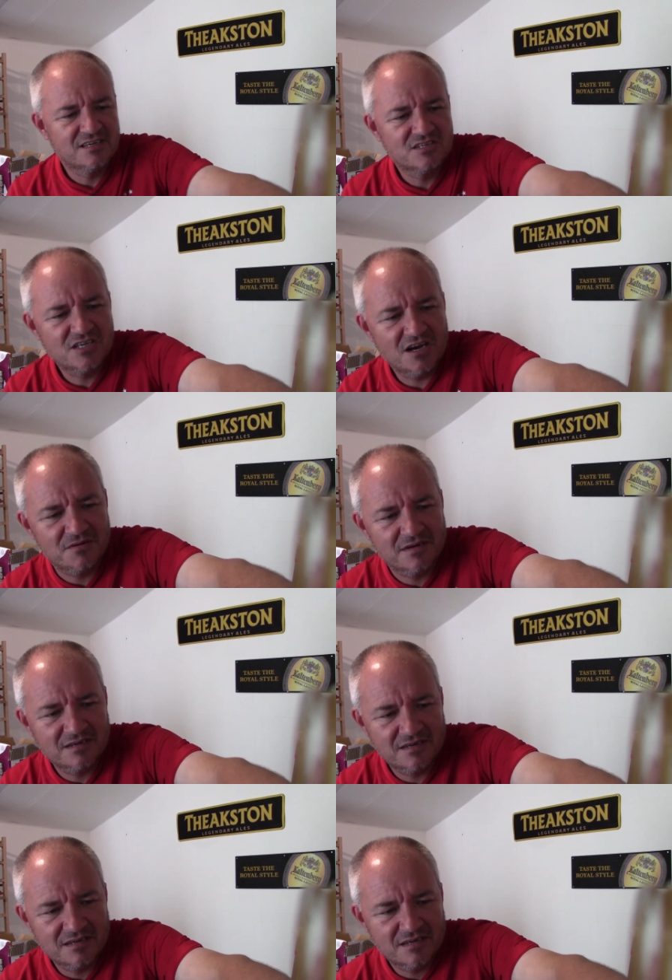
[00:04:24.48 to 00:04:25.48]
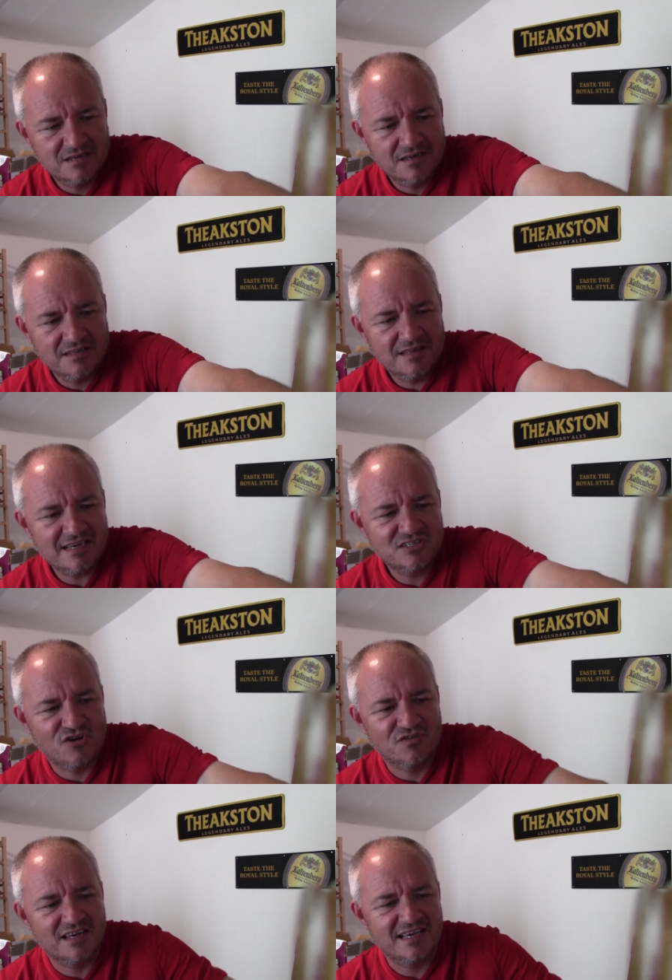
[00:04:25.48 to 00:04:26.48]
So, next
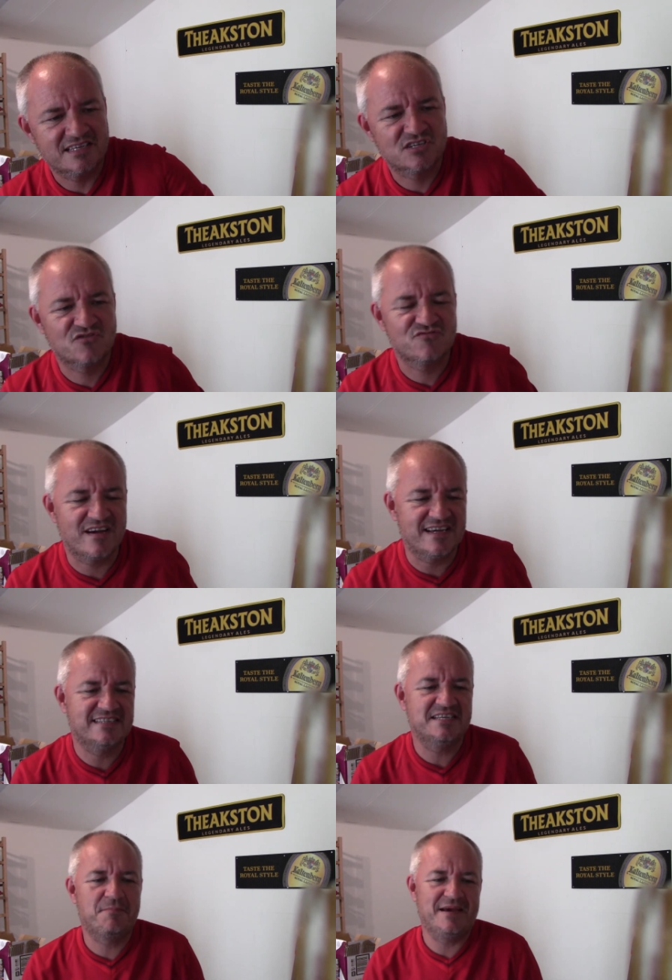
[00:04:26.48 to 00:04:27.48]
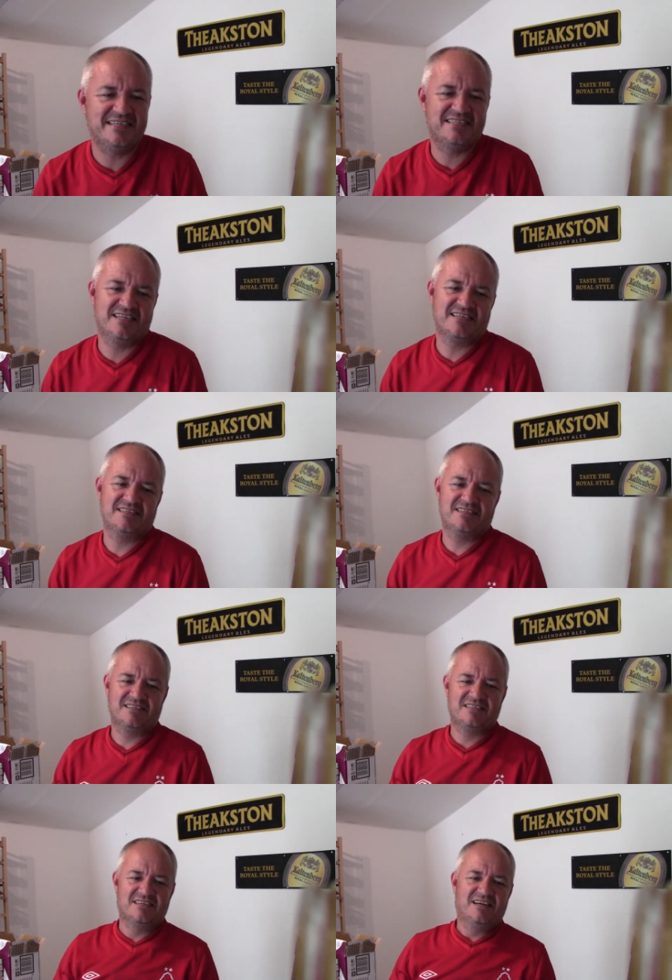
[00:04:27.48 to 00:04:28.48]
on the list, Crazy
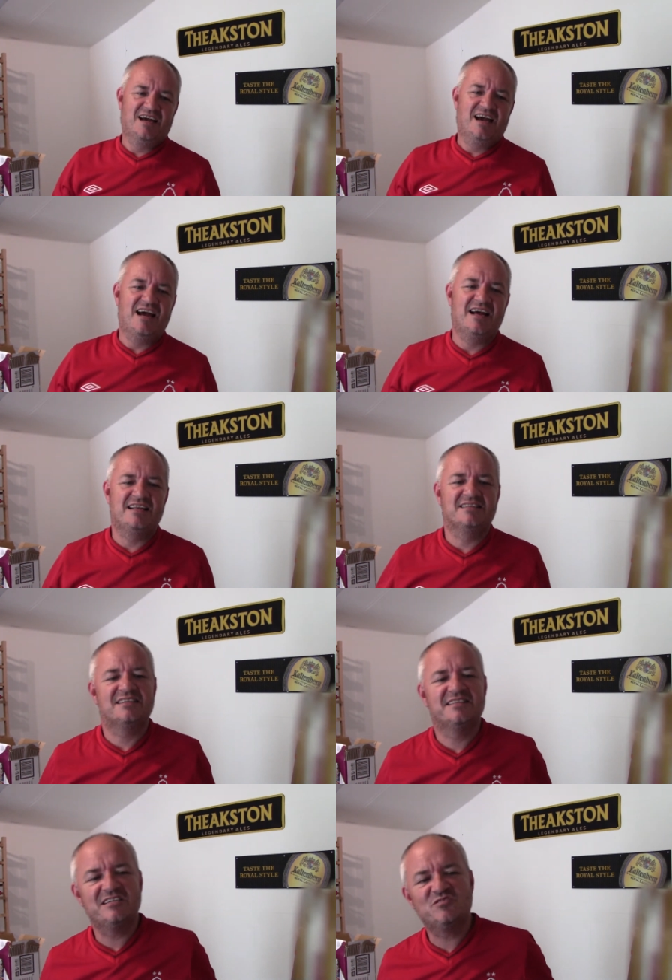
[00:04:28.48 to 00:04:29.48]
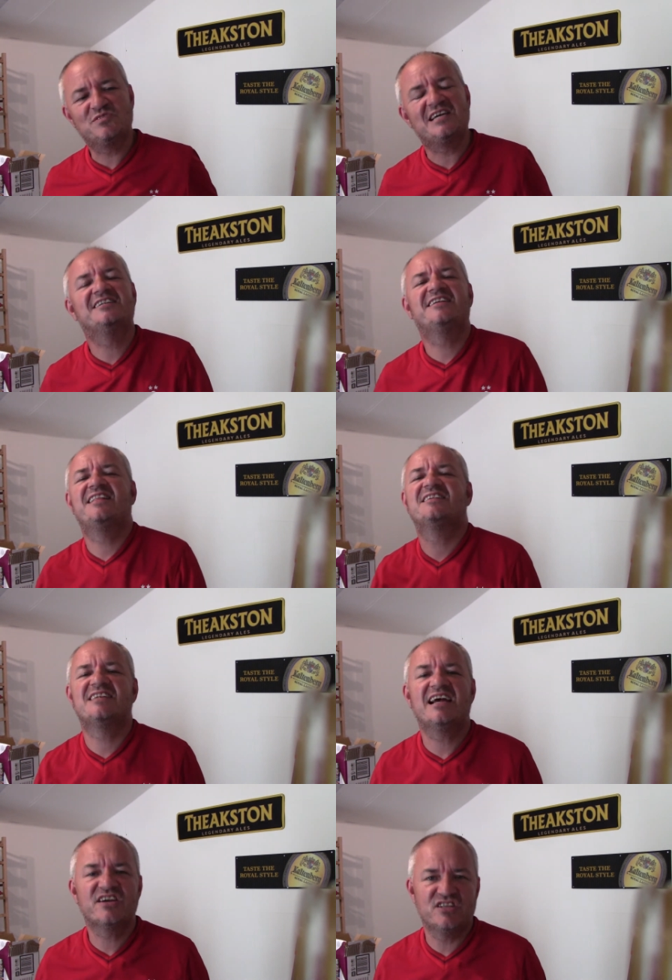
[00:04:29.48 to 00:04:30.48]
Pistons. And this was added in the
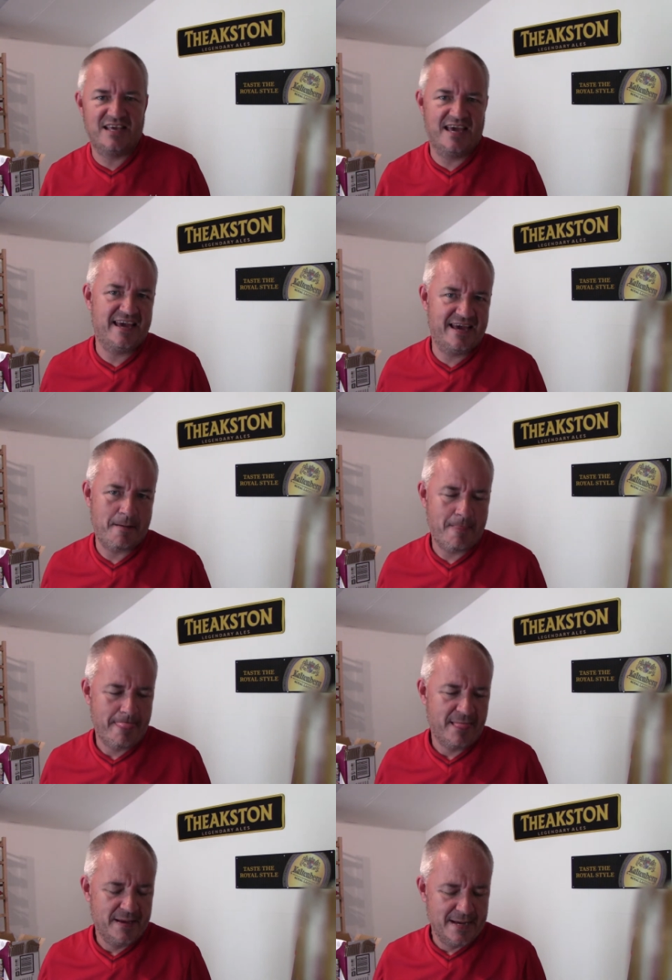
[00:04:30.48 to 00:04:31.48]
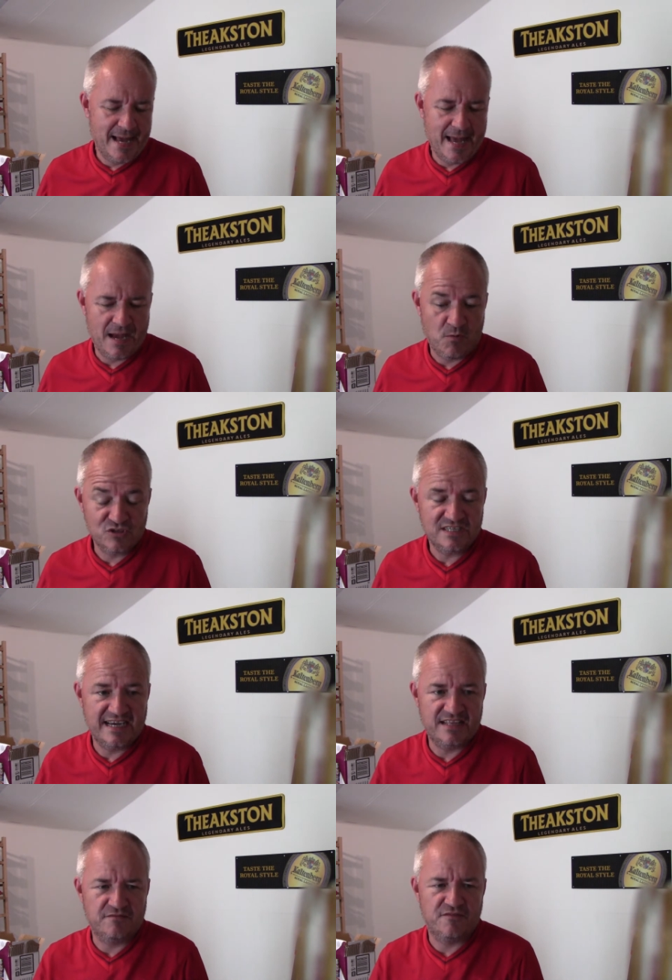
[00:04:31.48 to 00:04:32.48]
second year. It wasn't
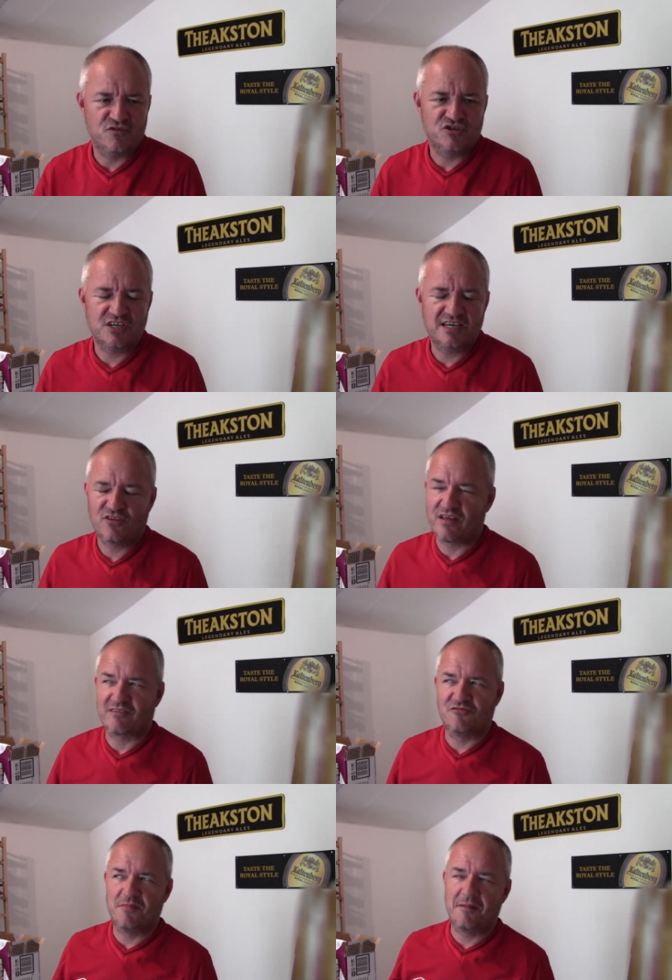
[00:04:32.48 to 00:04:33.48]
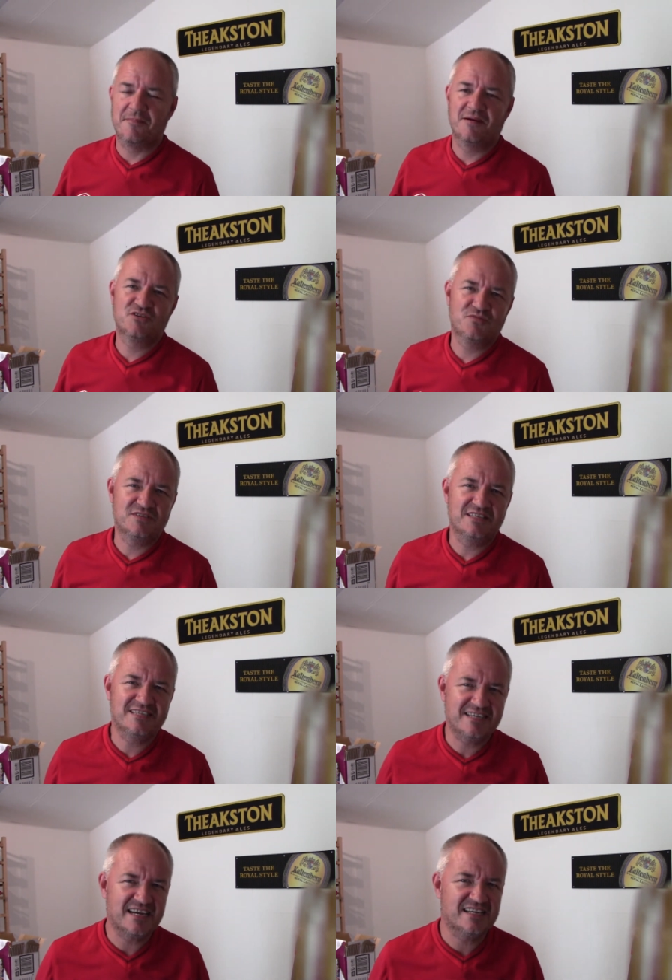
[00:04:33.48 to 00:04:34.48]
there in the first year, not that I can remember. So it was in the
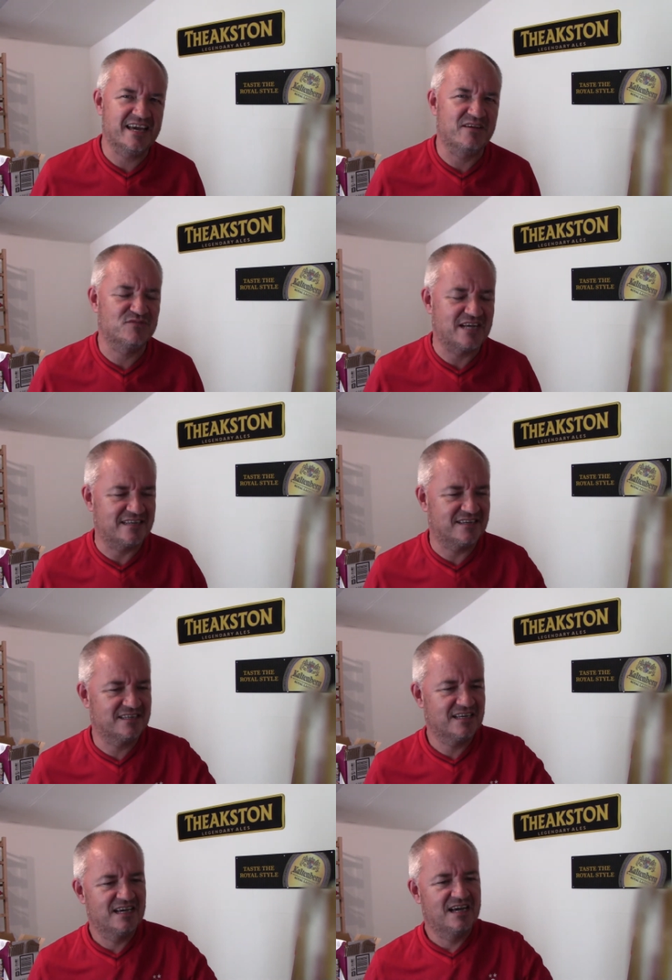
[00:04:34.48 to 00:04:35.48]
second year it was added.